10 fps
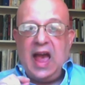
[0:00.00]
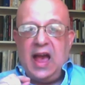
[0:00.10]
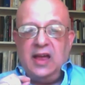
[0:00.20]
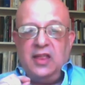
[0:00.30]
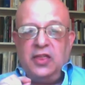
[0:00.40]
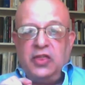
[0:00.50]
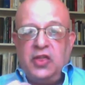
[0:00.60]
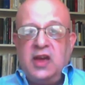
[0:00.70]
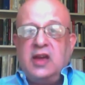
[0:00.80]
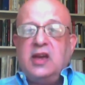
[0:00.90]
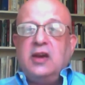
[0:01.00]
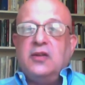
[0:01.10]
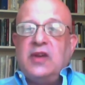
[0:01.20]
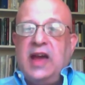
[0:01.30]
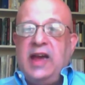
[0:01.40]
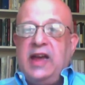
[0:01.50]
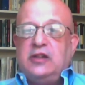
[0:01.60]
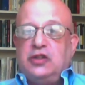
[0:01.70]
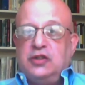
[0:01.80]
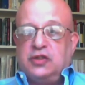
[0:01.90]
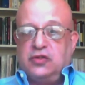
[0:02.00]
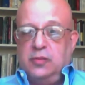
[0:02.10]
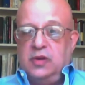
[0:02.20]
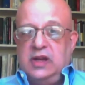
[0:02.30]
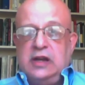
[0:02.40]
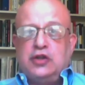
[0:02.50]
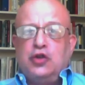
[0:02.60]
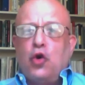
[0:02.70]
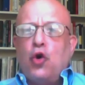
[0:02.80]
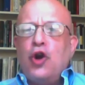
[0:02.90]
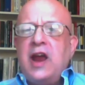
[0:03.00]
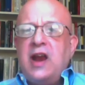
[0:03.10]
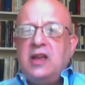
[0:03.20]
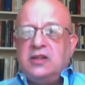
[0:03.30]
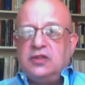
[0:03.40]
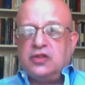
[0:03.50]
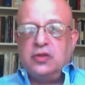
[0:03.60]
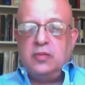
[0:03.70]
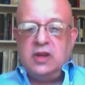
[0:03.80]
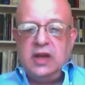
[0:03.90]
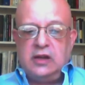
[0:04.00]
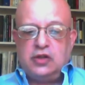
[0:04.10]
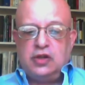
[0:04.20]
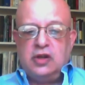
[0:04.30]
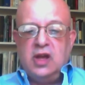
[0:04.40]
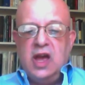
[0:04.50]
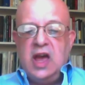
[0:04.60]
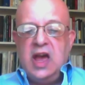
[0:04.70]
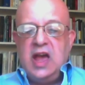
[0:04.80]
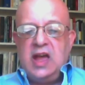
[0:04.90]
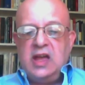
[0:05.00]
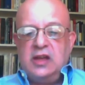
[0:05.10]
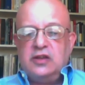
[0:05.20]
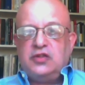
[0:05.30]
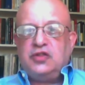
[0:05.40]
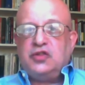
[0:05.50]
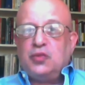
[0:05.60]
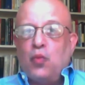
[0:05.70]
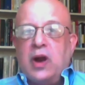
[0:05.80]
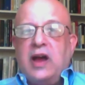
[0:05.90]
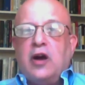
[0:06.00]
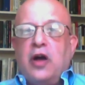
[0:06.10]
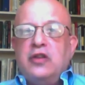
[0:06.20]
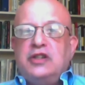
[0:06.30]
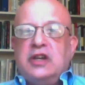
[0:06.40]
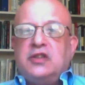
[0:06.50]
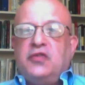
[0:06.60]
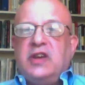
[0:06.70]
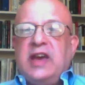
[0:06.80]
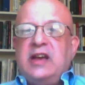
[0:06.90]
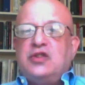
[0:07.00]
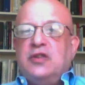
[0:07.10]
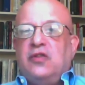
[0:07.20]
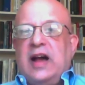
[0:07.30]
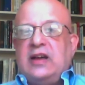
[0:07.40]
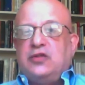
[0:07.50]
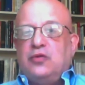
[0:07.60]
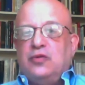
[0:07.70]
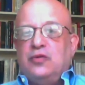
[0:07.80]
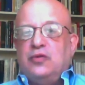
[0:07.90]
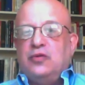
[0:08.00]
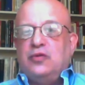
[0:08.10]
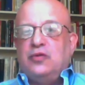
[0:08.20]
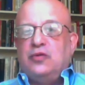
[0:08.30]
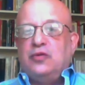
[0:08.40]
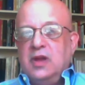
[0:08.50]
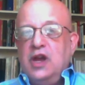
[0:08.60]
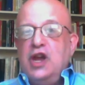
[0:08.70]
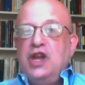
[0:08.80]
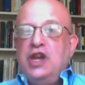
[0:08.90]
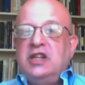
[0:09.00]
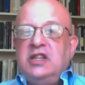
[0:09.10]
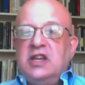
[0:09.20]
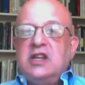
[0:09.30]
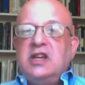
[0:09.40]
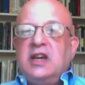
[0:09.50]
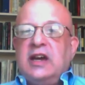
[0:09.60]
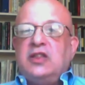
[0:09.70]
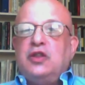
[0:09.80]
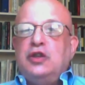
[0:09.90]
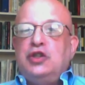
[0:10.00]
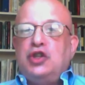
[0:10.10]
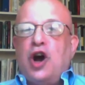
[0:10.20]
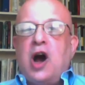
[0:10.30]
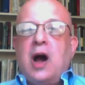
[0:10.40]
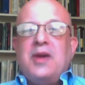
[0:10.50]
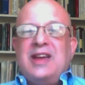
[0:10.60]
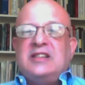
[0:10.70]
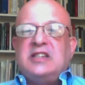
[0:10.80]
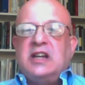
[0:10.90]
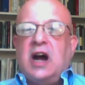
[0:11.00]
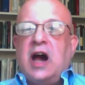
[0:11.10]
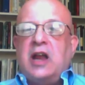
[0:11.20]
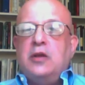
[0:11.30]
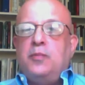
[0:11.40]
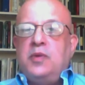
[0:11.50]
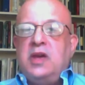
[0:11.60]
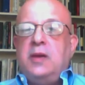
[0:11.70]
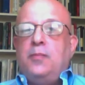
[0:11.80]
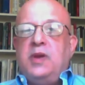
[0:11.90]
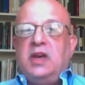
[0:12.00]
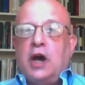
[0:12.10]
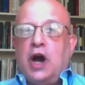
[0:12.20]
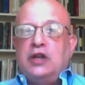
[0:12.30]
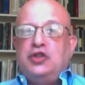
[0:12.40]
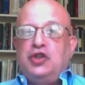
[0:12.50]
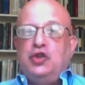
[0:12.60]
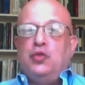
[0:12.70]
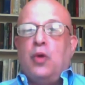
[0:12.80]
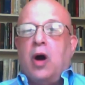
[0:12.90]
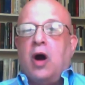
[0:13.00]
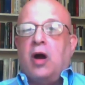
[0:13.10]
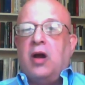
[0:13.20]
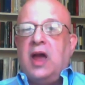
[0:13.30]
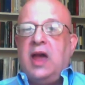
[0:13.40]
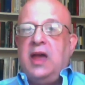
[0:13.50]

Thinking of age discrimination or any discrimination is what I call the justification of last resort. You didn't get the job, it's got to be because you are a...